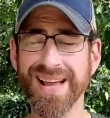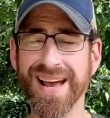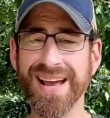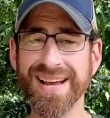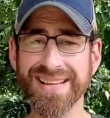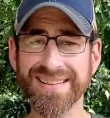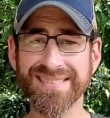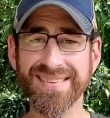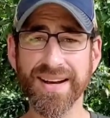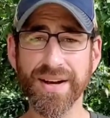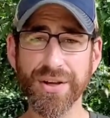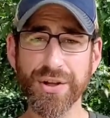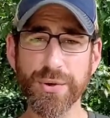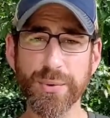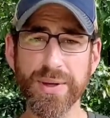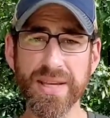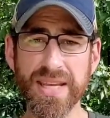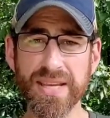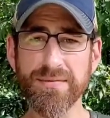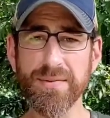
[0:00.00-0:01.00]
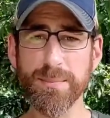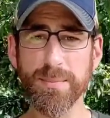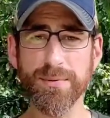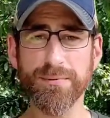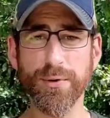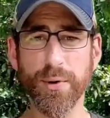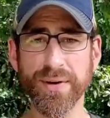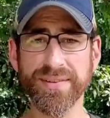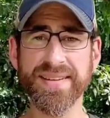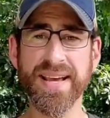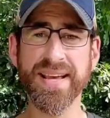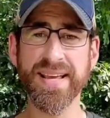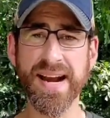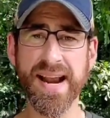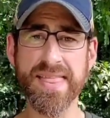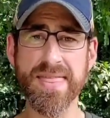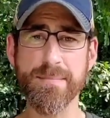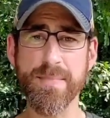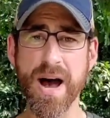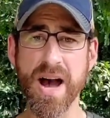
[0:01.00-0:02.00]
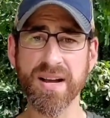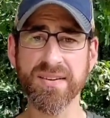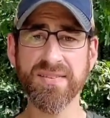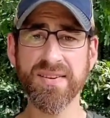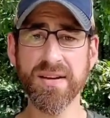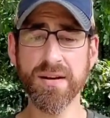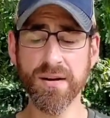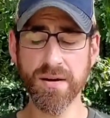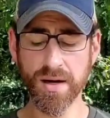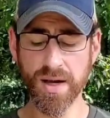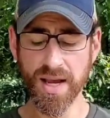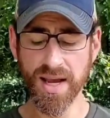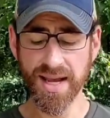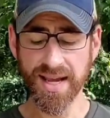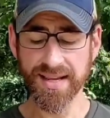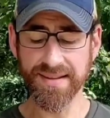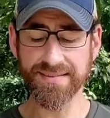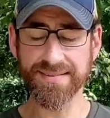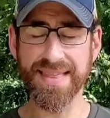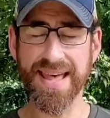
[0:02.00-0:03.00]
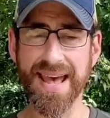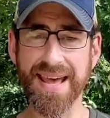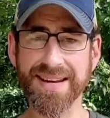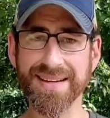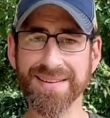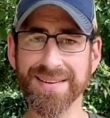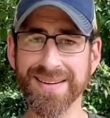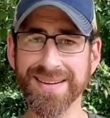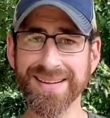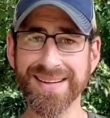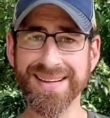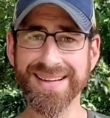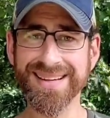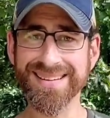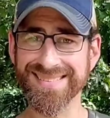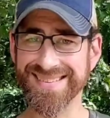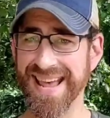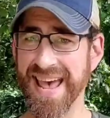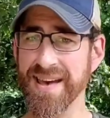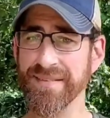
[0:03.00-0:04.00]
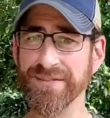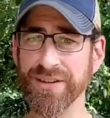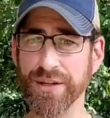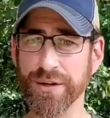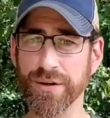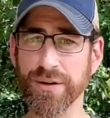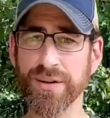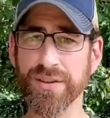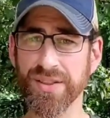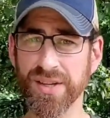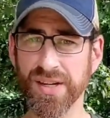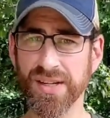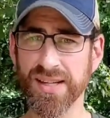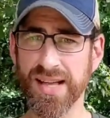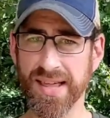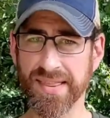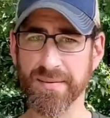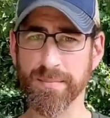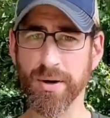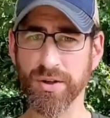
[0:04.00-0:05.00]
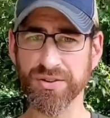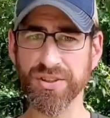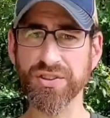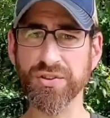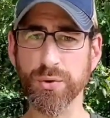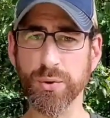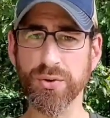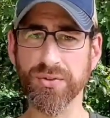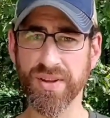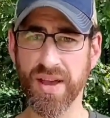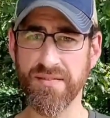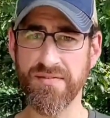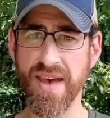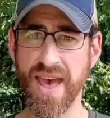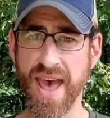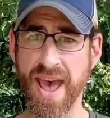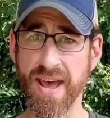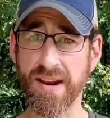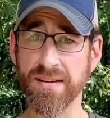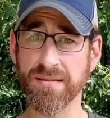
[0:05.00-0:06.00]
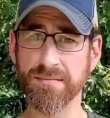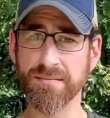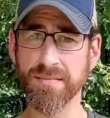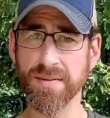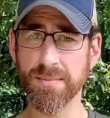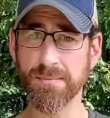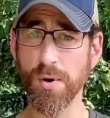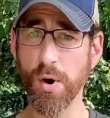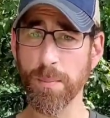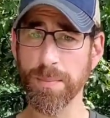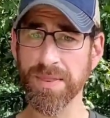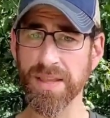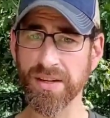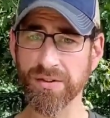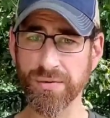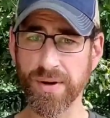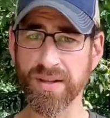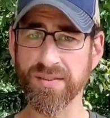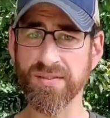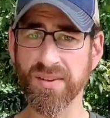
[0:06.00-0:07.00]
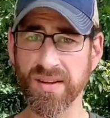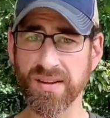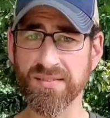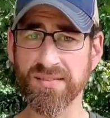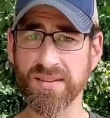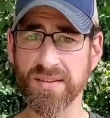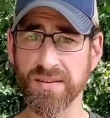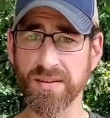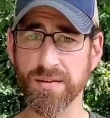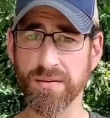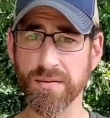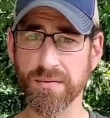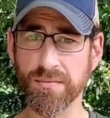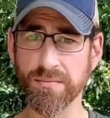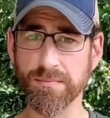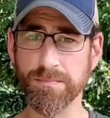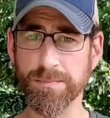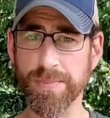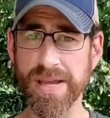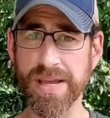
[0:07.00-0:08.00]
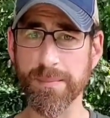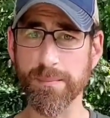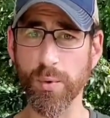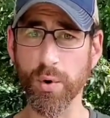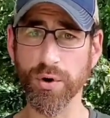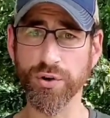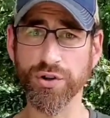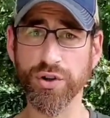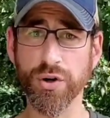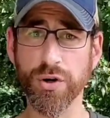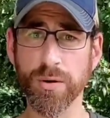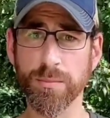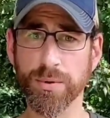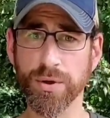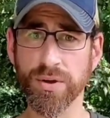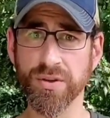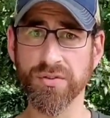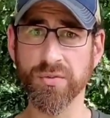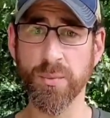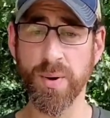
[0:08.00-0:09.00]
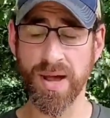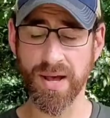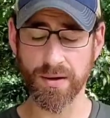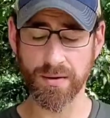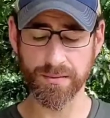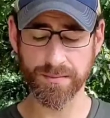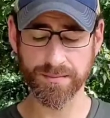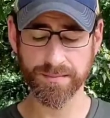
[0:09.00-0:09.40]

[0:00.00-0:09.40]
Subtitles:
I can tell you, even before I take it out of the box here, is that it's heavier than a lot of the multi-tools I've had. I'm hoping that translates into being more durable as well.